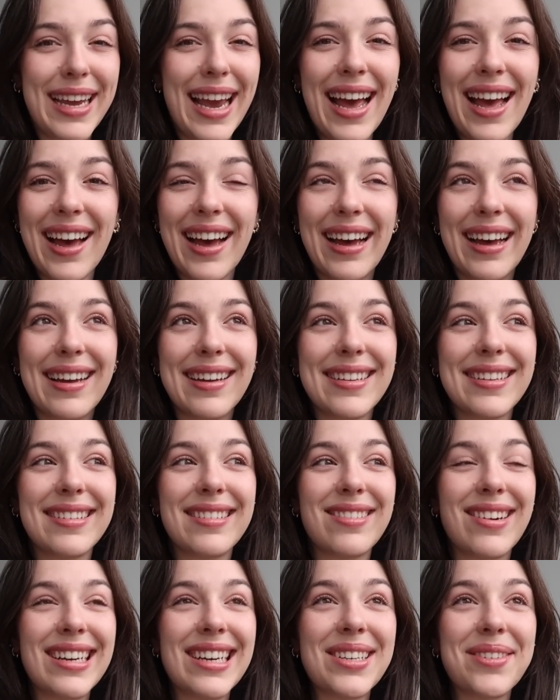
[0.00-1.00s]
Yeah,
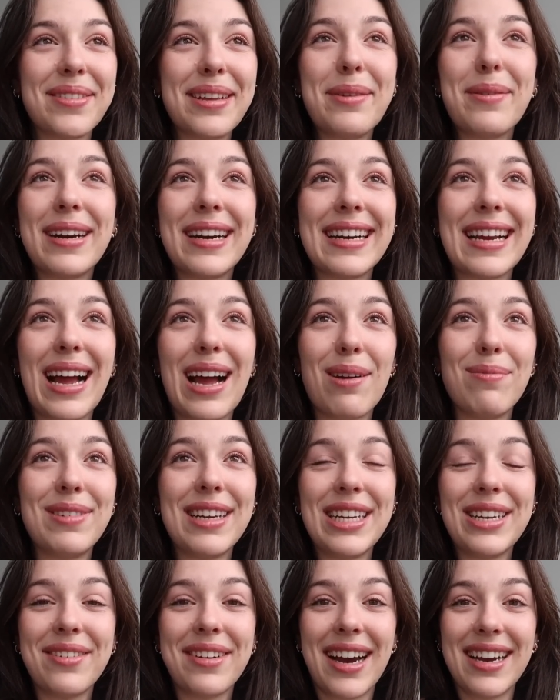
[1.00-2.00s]
so I just really wanted to
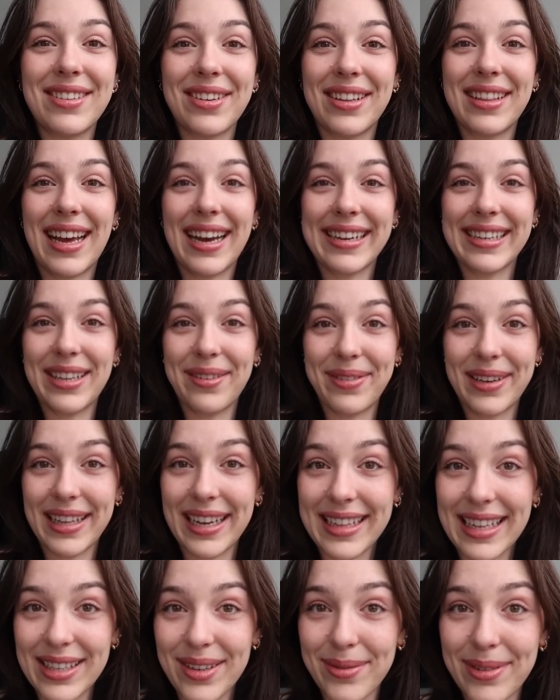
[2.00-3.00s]
update you guys on that because I feel
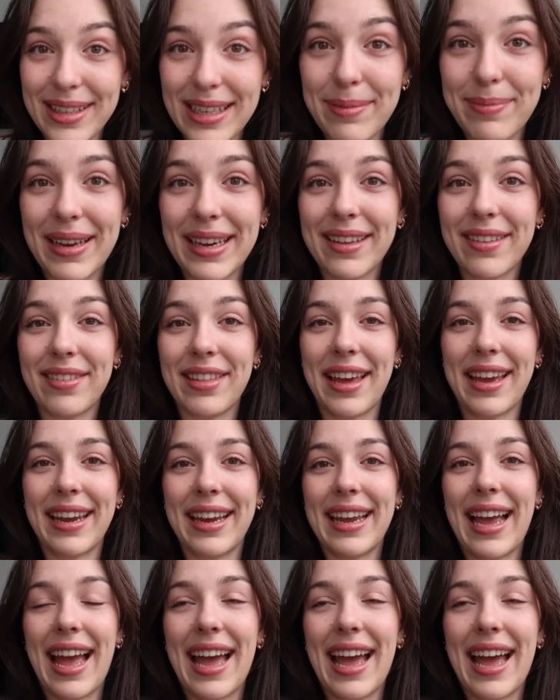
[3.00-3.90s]
like that's a really big thing.